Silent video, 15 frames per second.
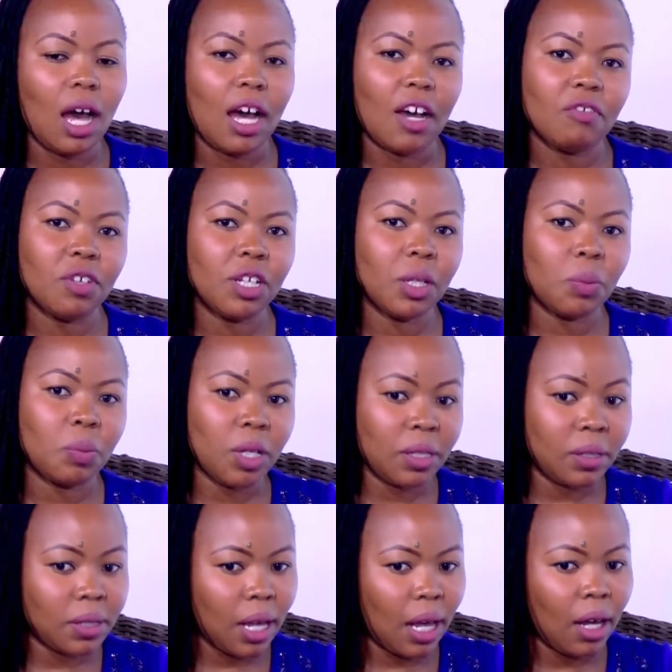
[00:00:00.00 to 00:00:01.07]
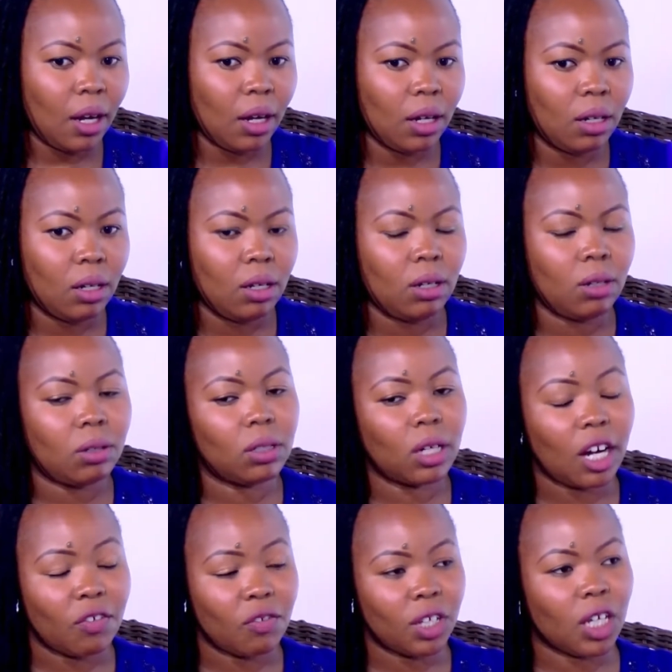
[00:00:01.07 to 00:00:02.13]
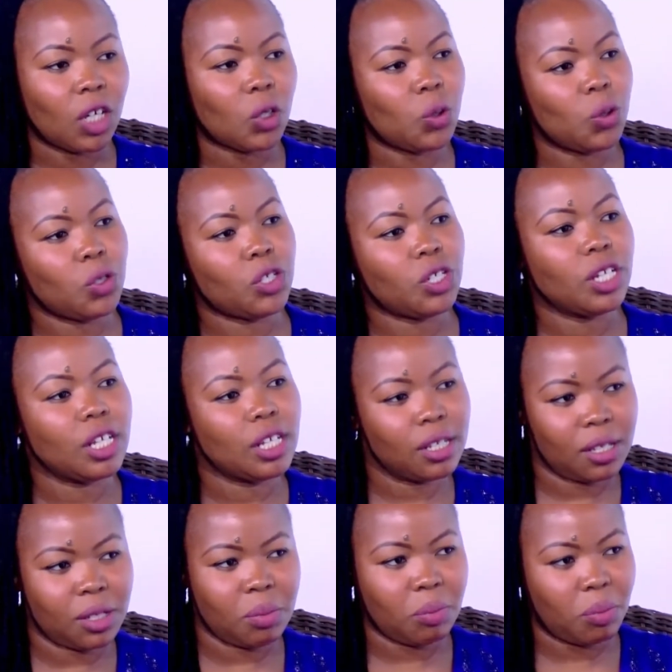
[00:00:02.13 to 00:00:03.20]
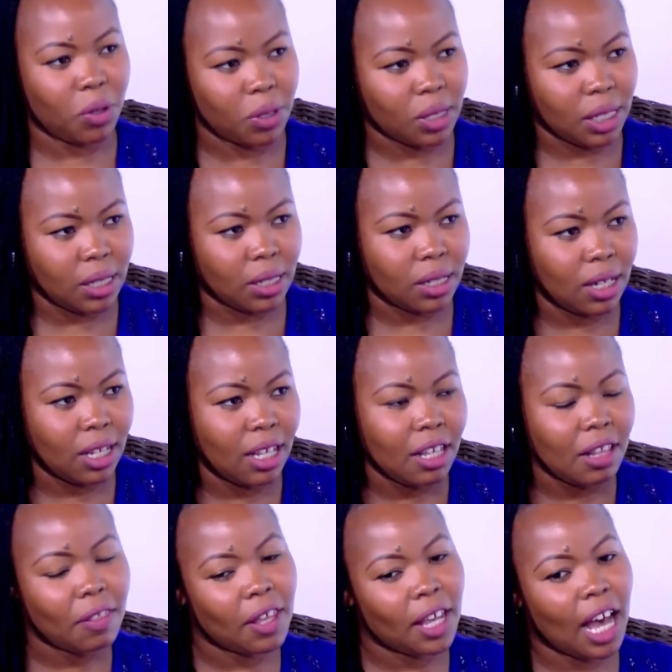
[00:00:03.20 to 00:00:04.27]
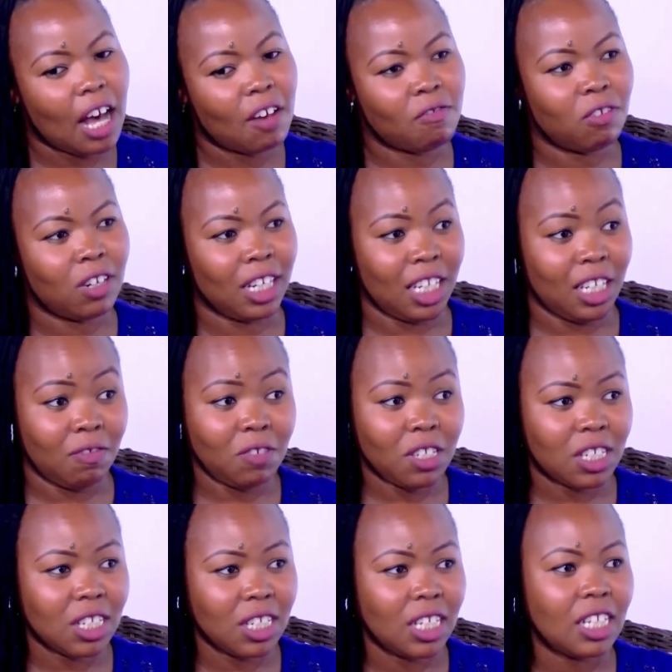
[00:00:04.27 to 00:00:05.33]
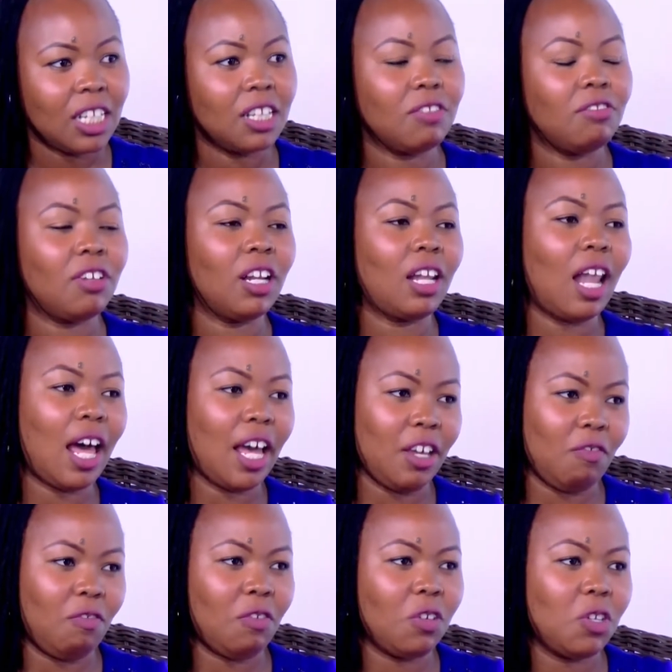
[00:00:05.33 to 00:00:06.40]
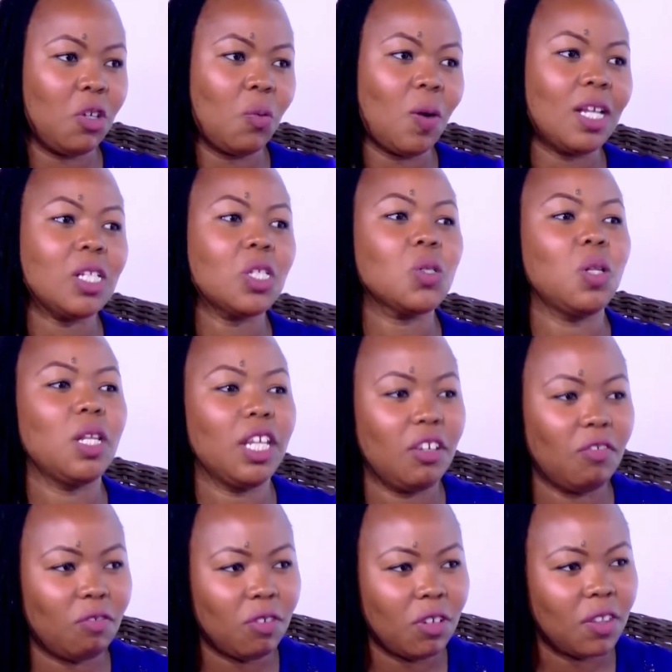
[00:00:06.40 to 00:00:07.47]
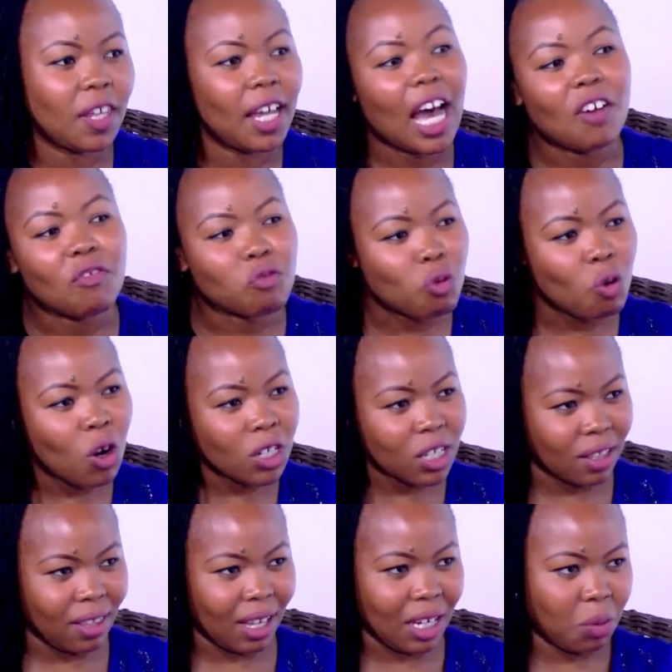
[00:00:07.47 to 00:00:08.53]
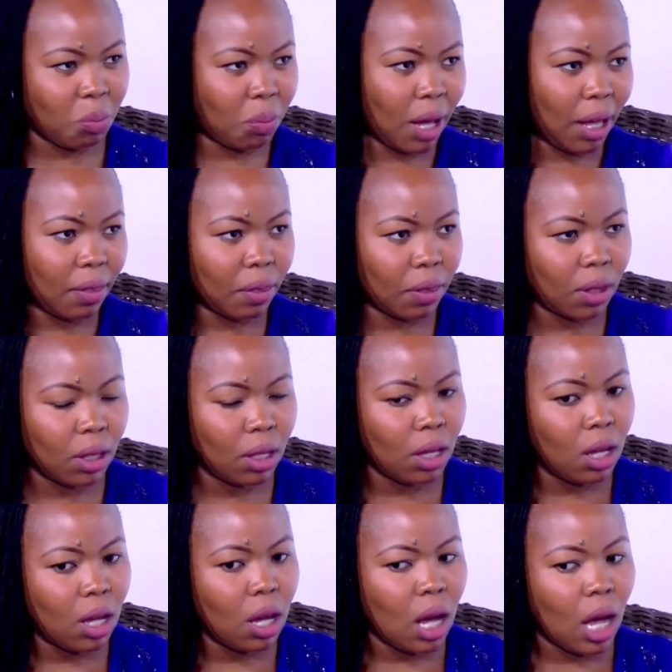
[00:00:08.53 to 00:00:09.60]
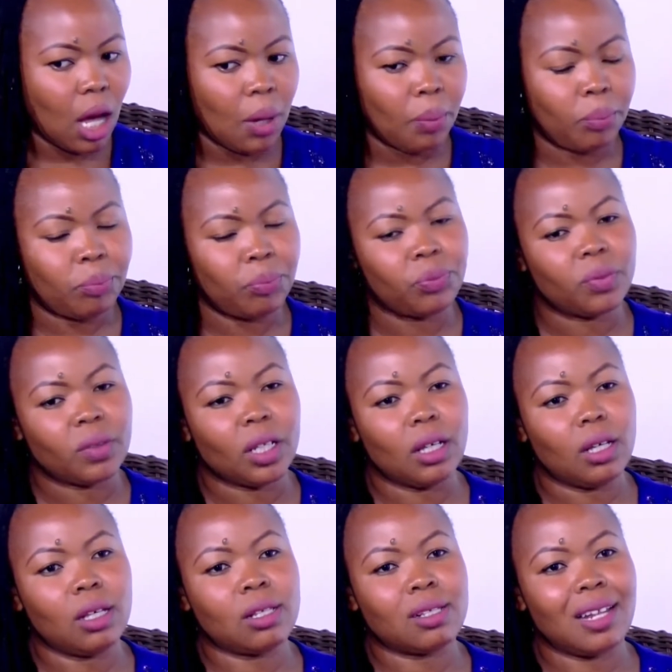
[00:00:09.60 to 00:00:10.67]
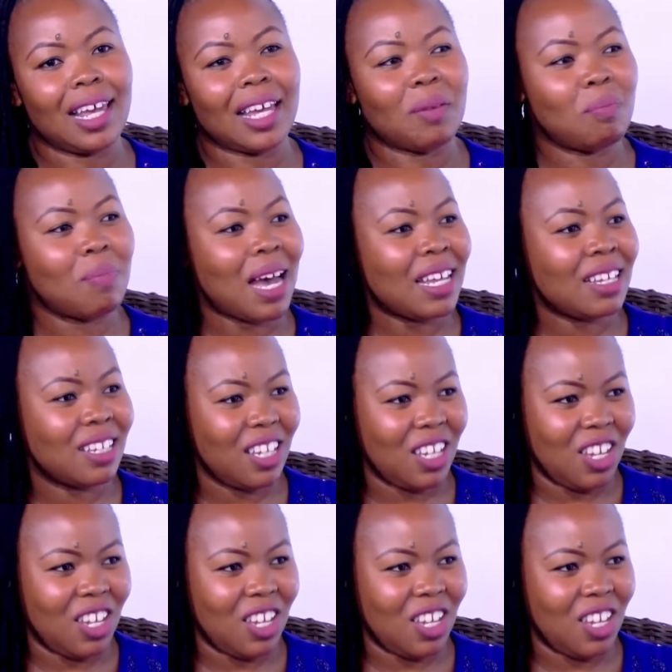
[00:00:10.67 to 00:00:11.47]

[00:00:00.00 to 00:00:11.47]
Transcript: Having a mentor or having a coach is important. They have lived the life you want to live. They have walked that path. It's like buying